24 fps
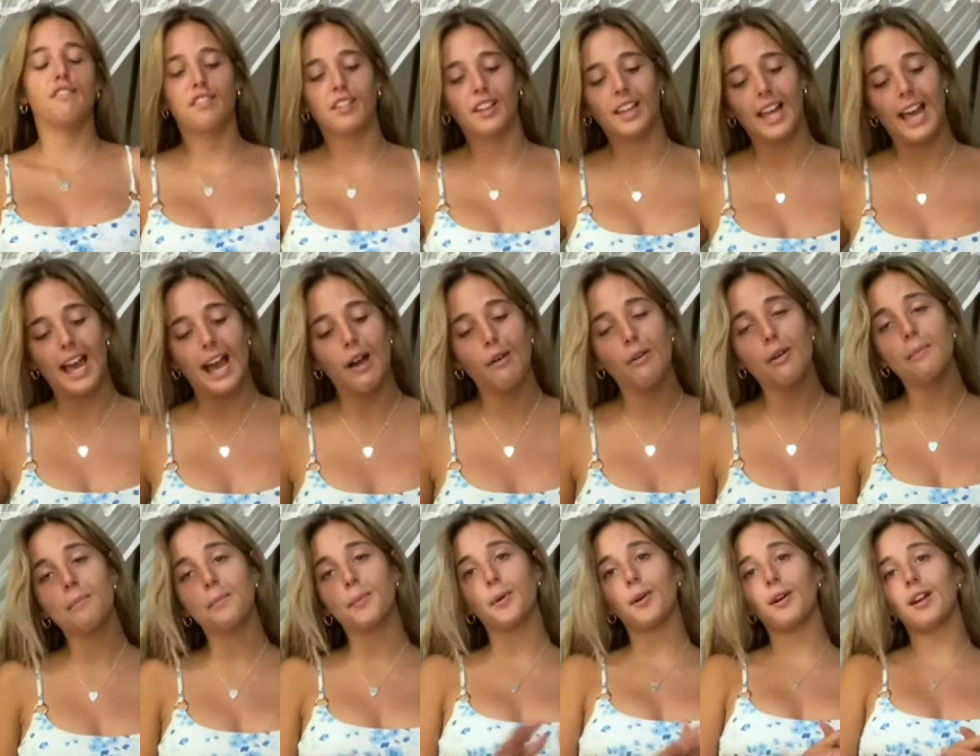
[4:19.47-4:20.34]

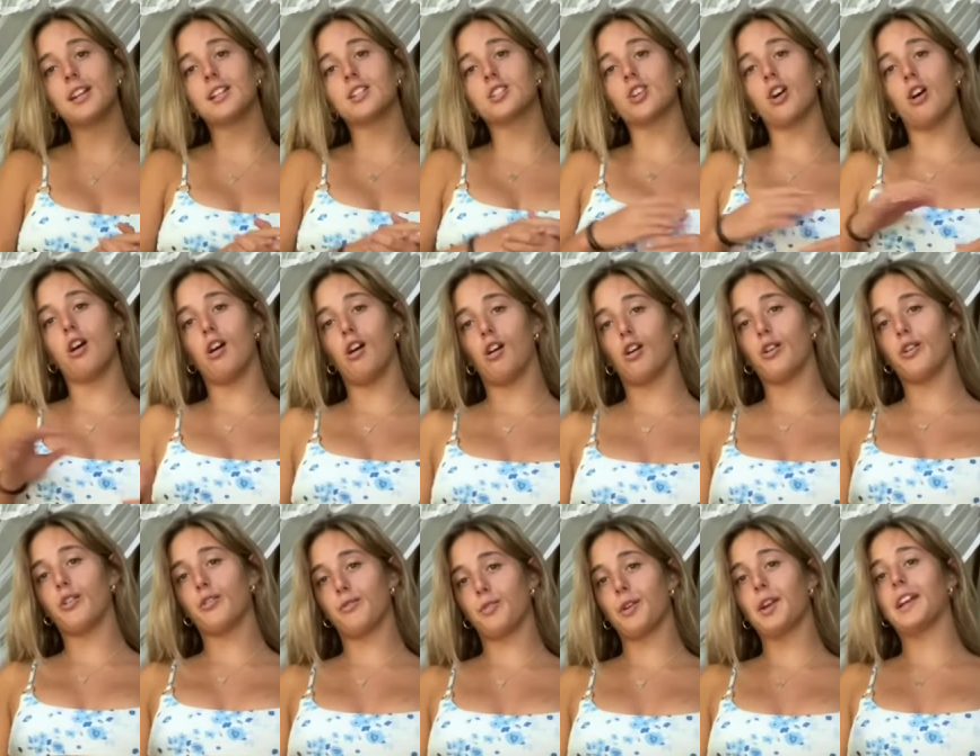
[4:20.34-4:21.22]
flower print
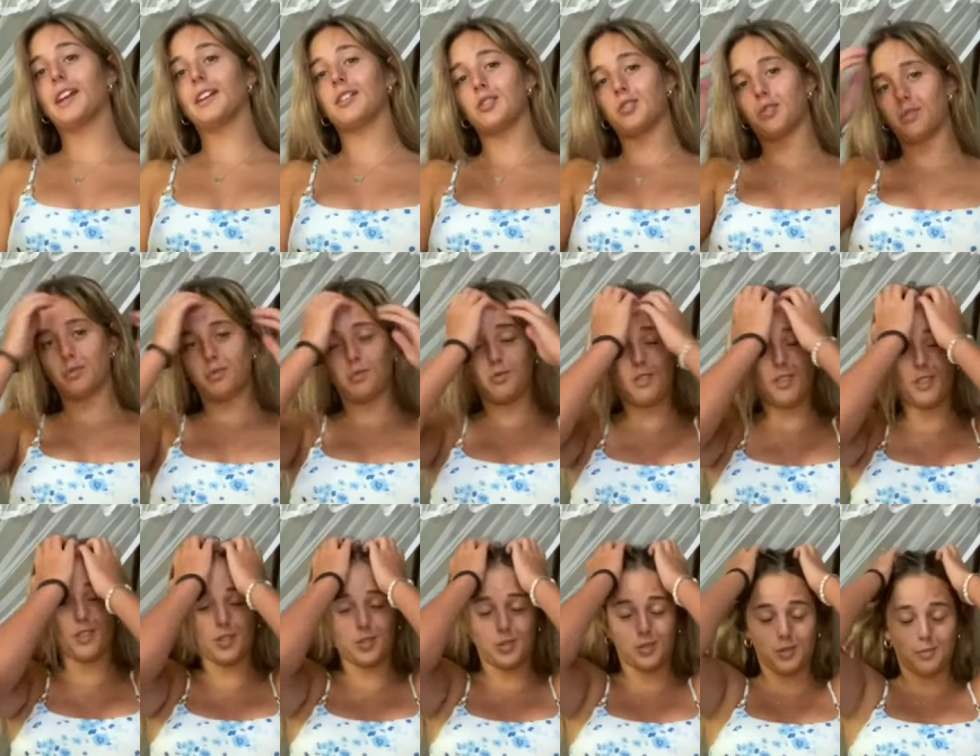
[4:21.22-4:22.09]
O-ring
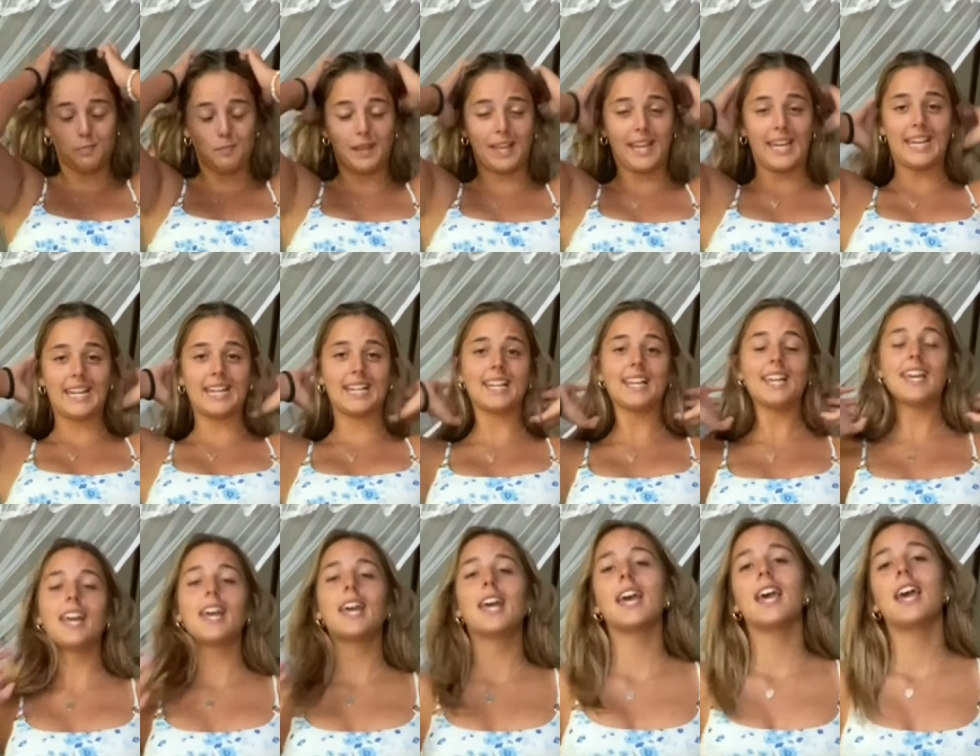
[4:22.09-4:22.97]

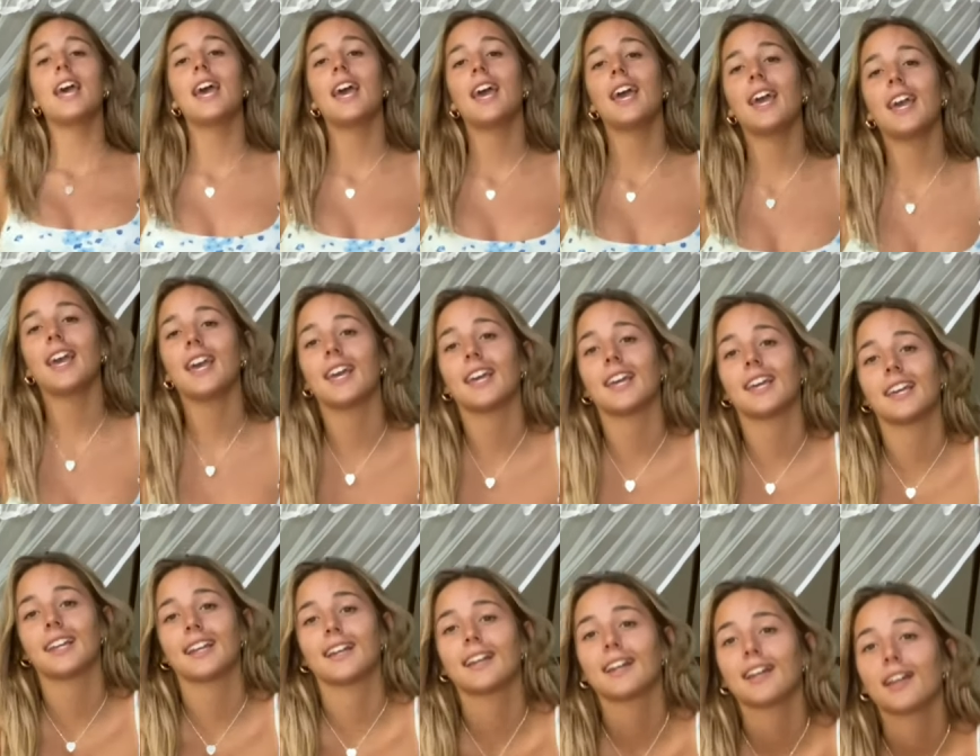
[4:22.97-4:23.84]
bikini.
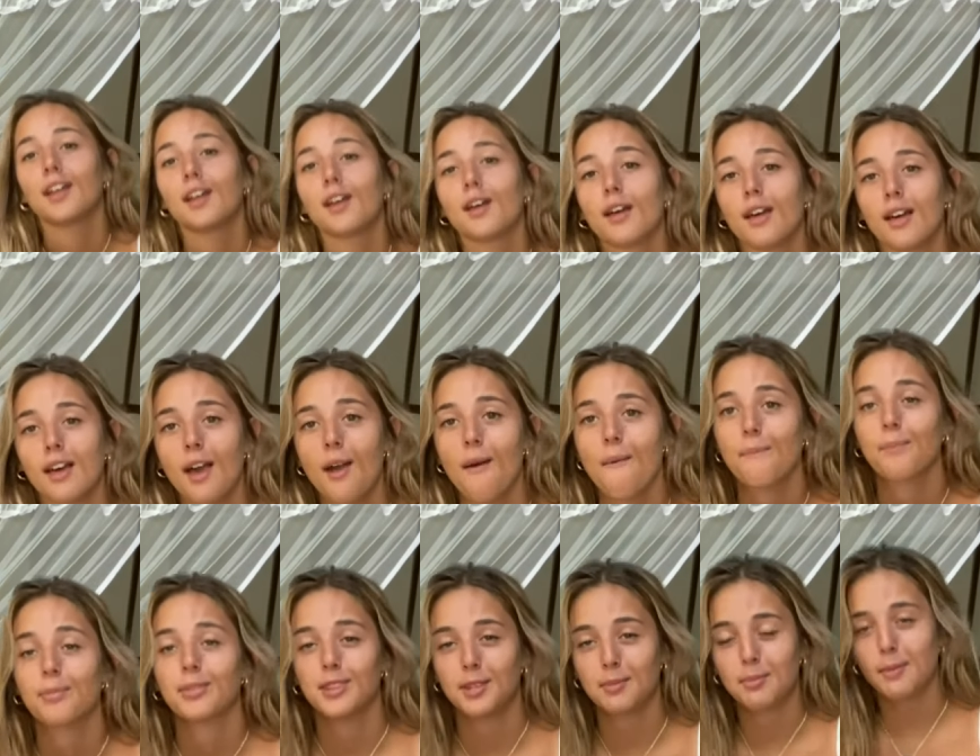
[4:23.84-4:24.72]
And
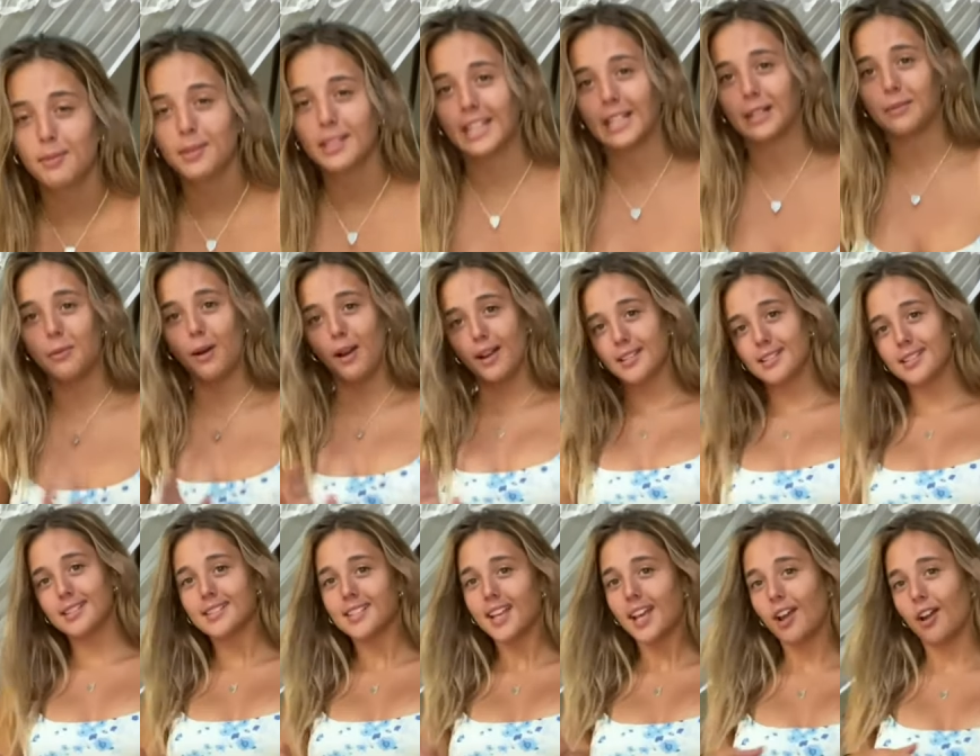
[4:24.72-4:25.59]
you're probably like, why does
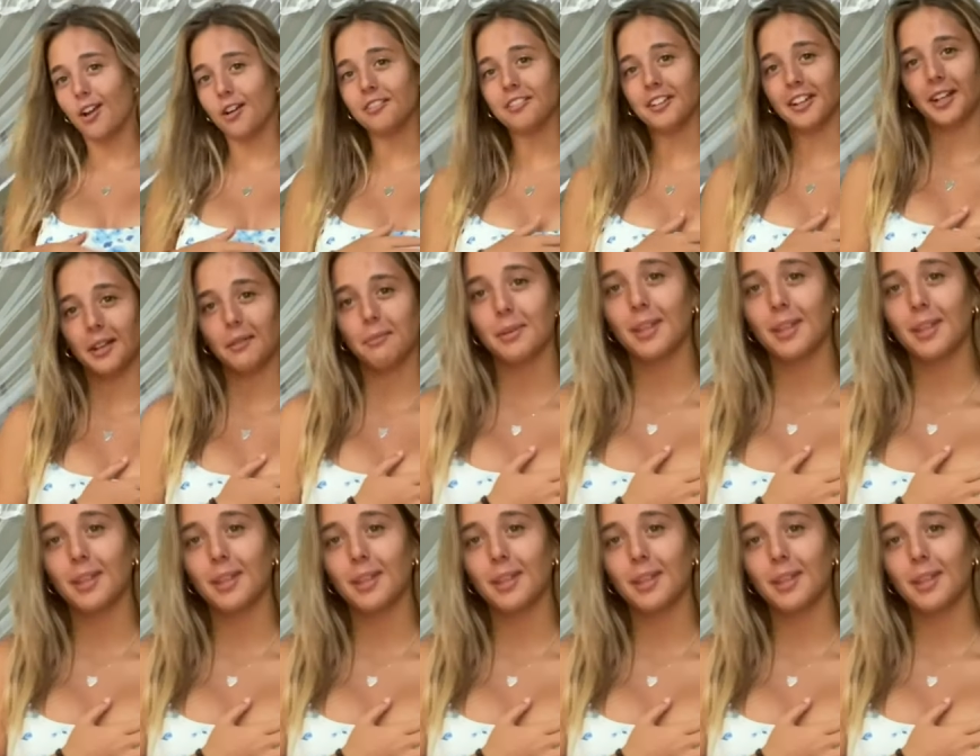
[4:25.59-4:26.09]
it say O-ring?